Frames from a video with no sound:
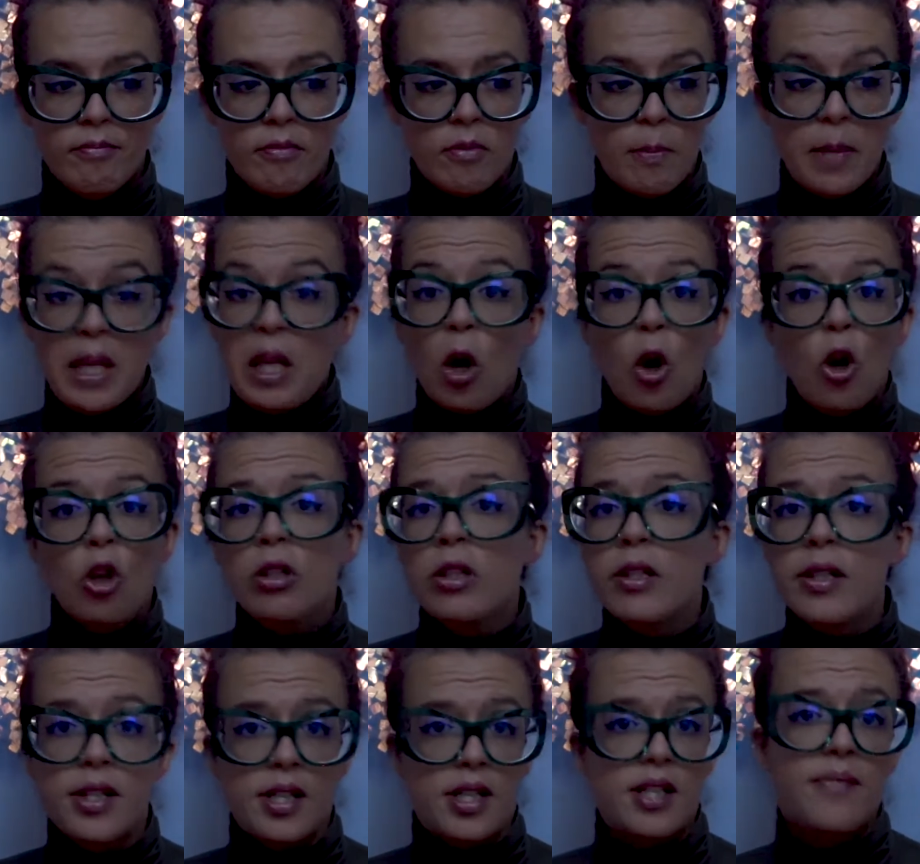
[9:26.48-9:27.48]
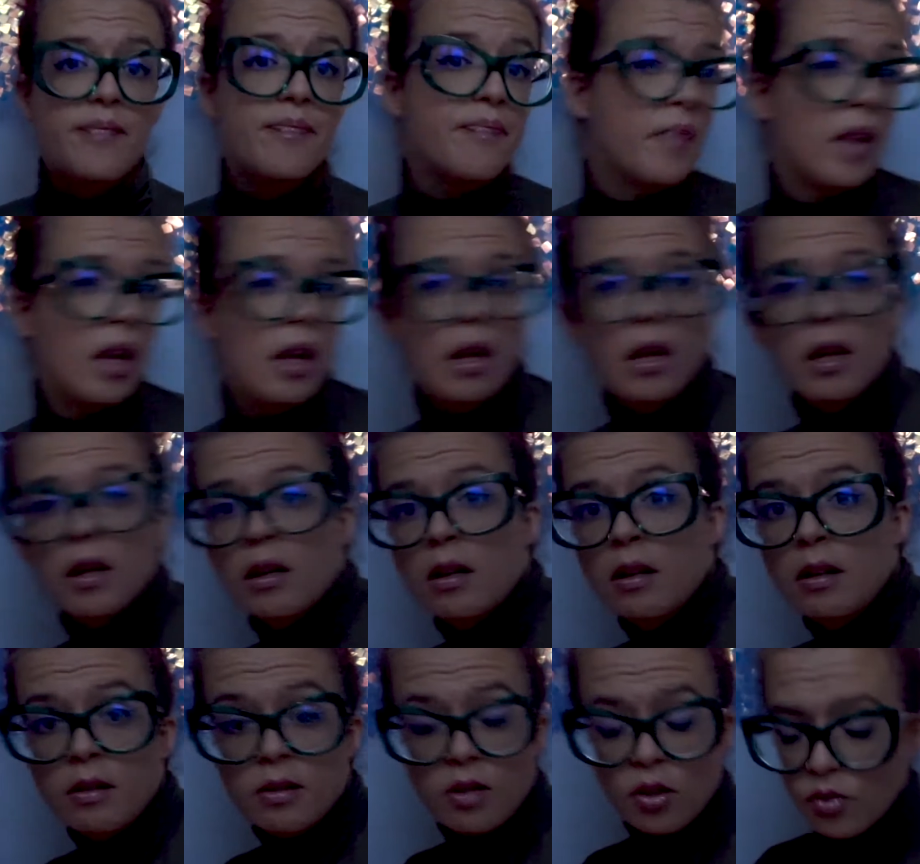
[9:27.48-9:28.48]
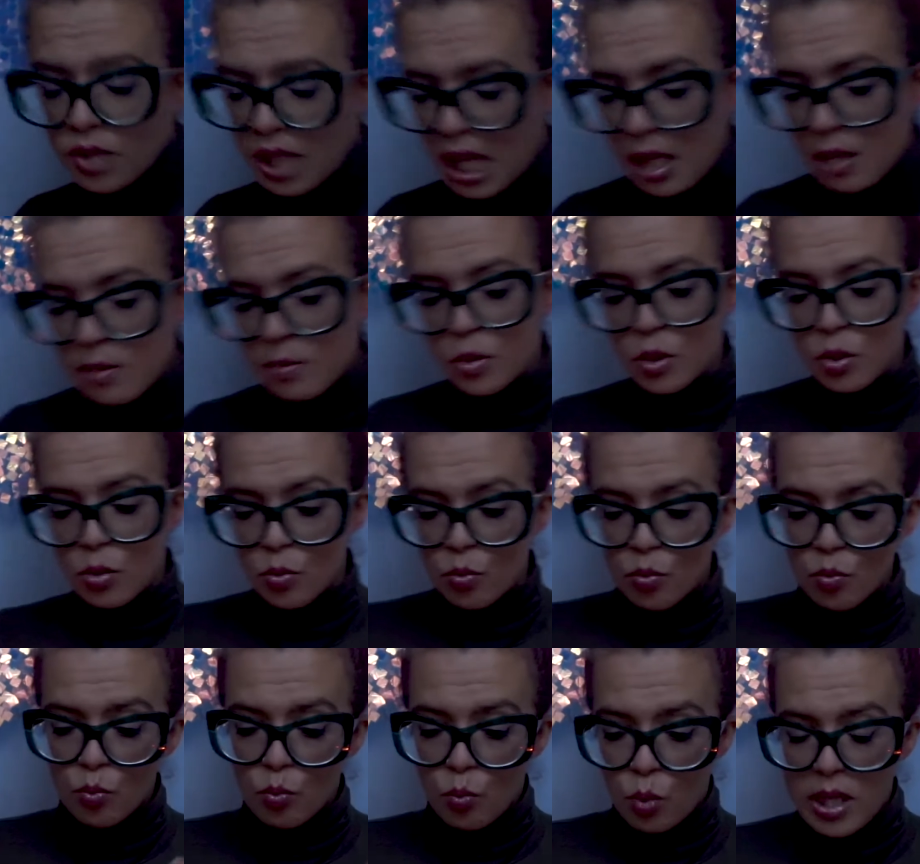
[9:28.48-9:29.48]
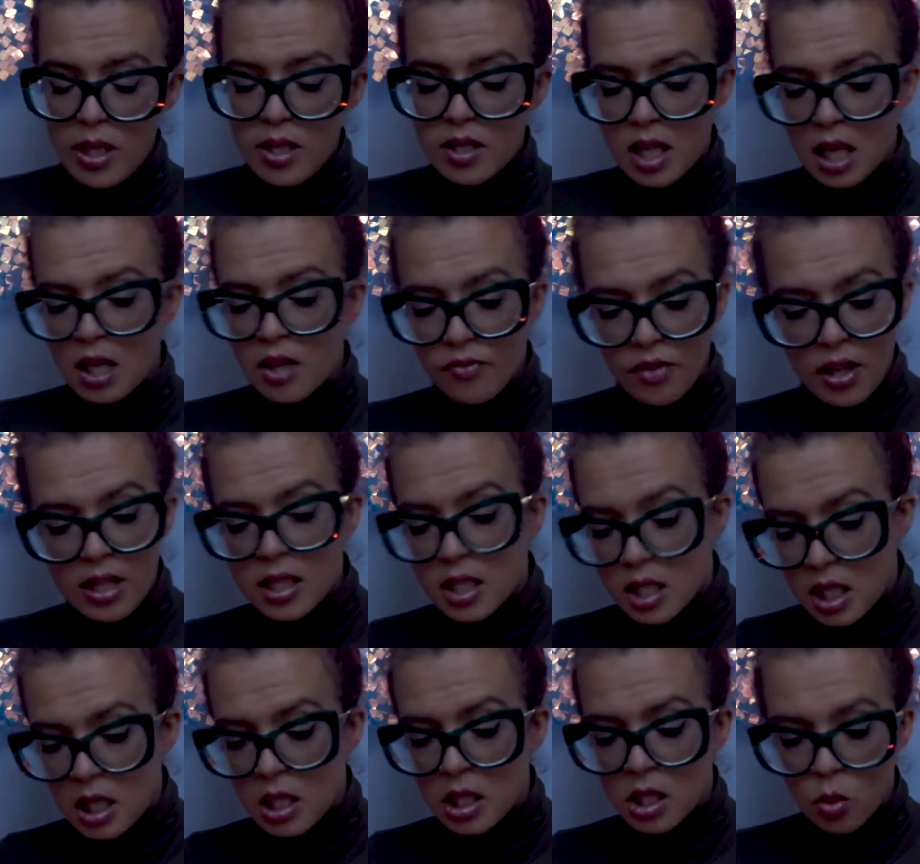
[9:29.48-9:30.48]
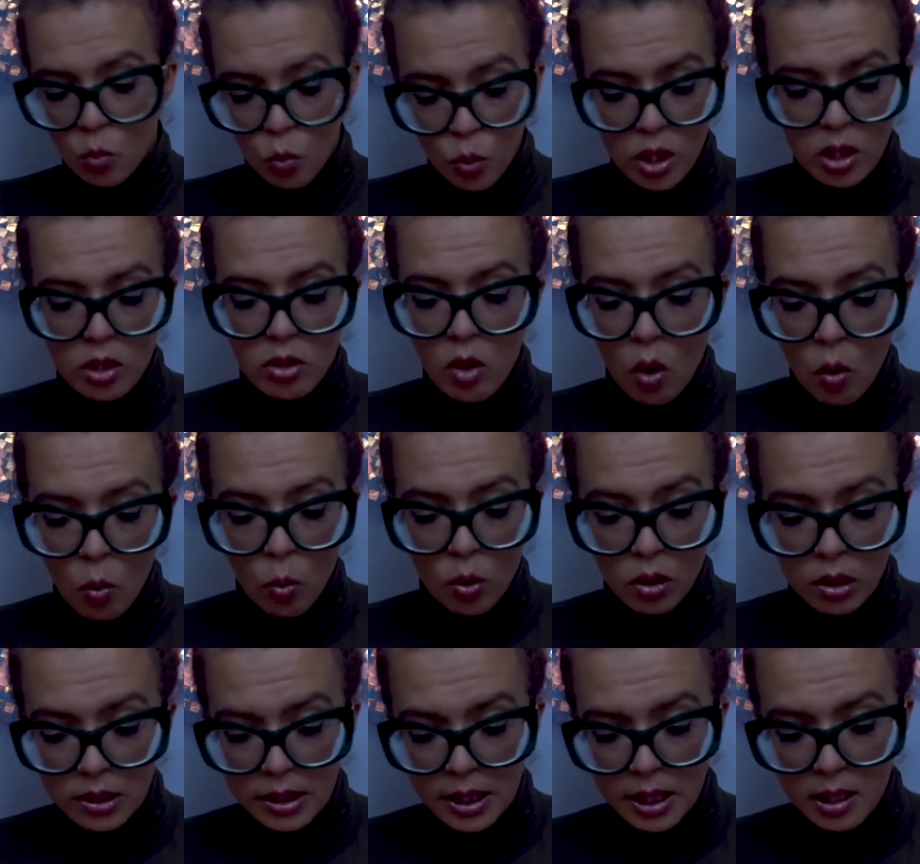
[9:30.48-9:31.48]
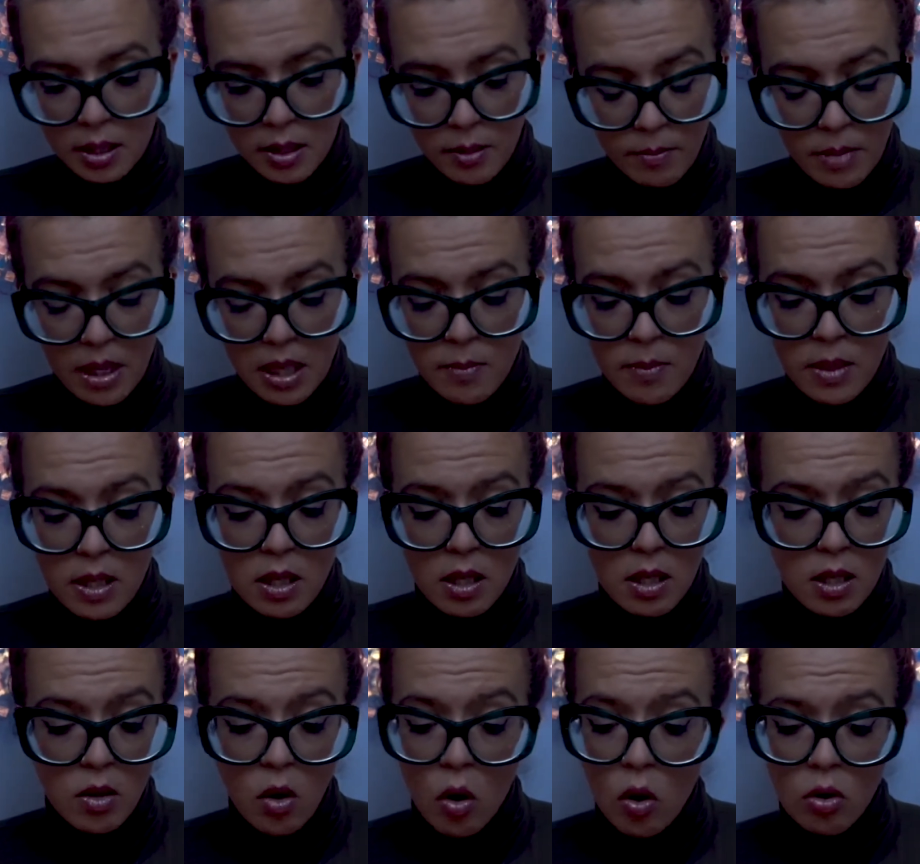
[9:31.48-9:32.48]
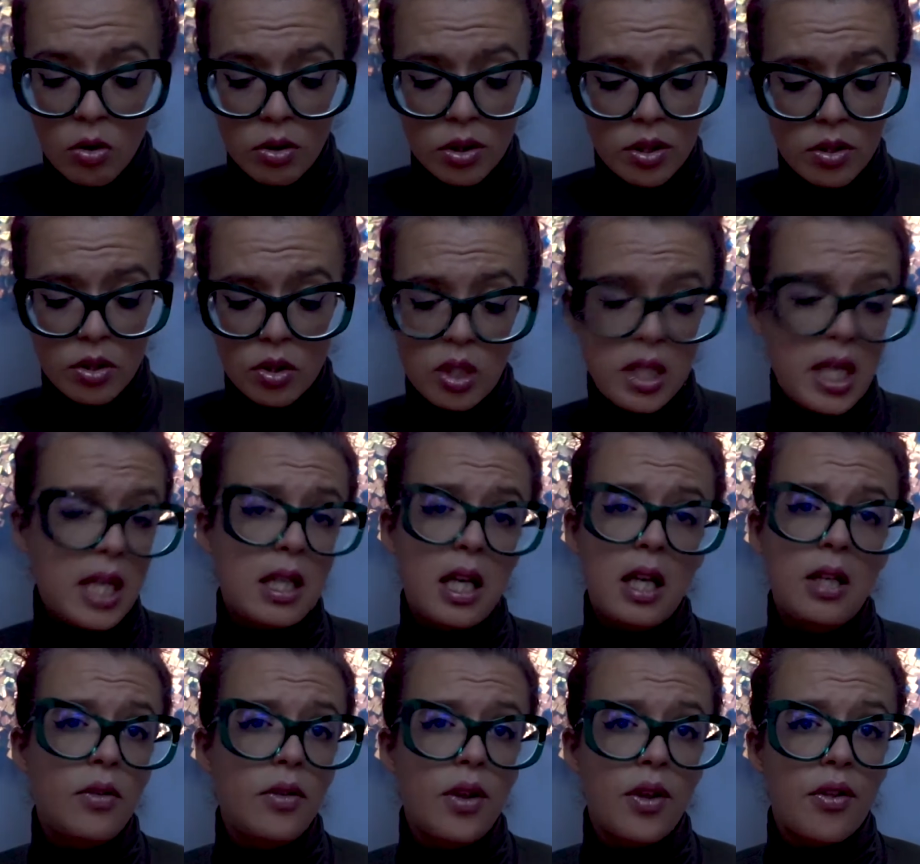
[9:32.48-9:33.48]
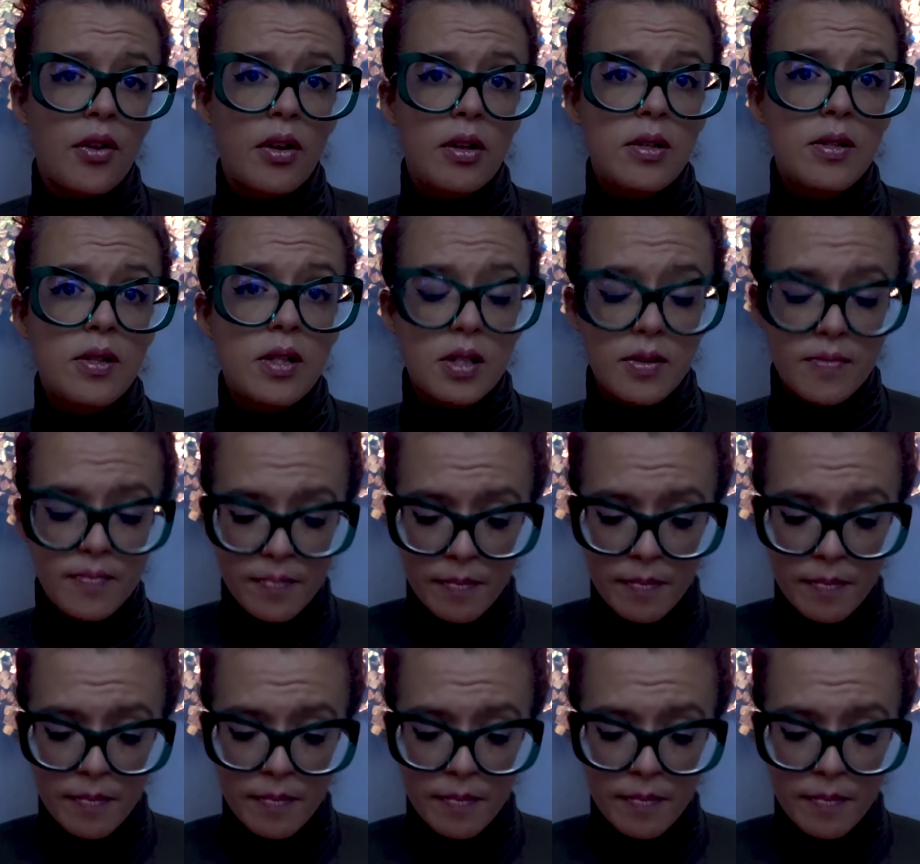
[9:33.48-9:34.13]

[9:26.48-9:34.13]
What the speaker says: belongs. Sometimes we sacrifice things that we don't want it, and maybe in order to get another things.